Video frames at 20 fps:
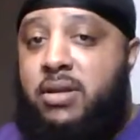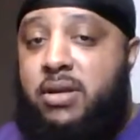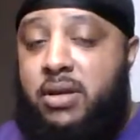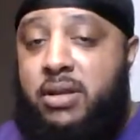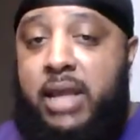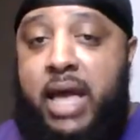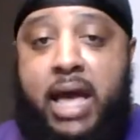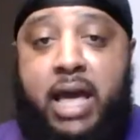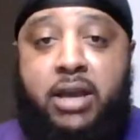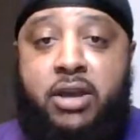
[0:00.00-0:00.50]

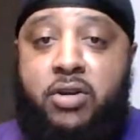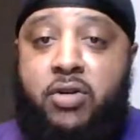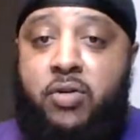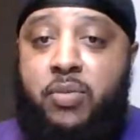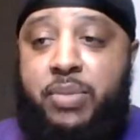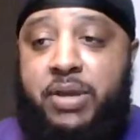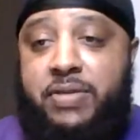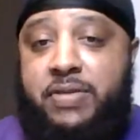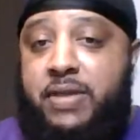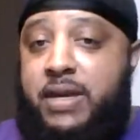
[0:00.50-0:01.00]
Now you gonna
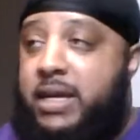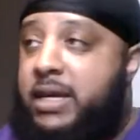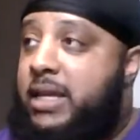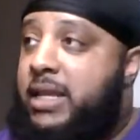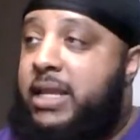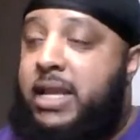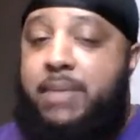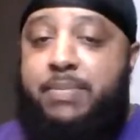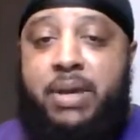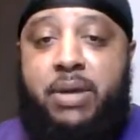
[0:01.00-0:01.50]
be
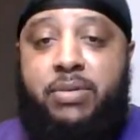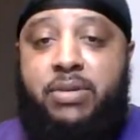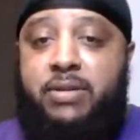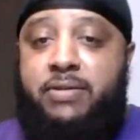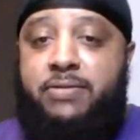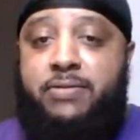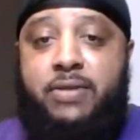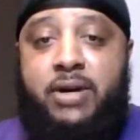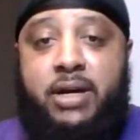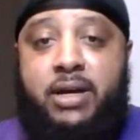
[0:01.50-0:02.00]
thinking like, man, what the
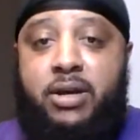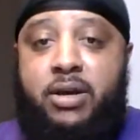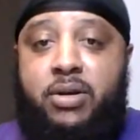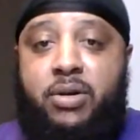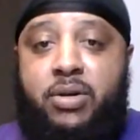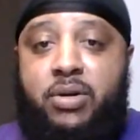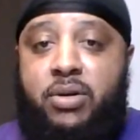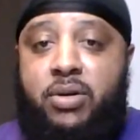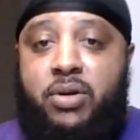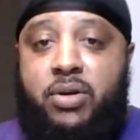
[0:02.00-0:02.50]

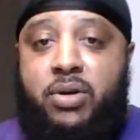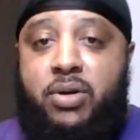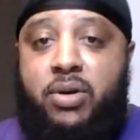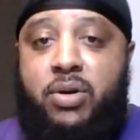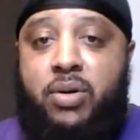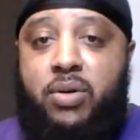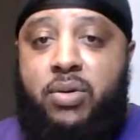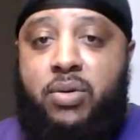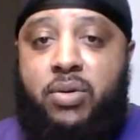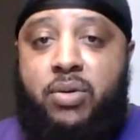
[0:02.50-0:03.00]

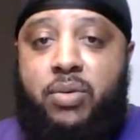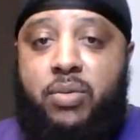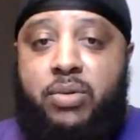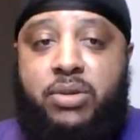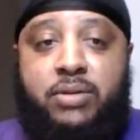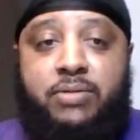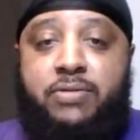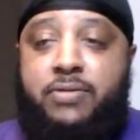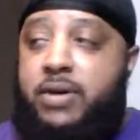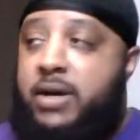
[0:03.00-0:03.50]

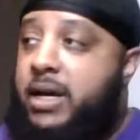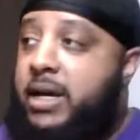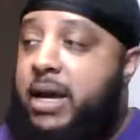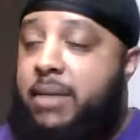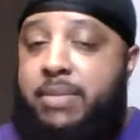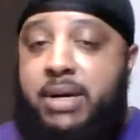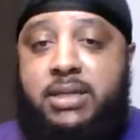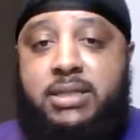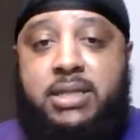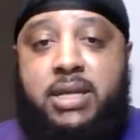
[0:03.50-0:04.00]
fuck I got
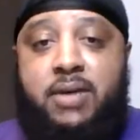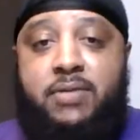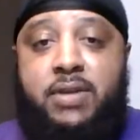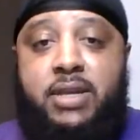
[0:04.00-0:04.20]
myself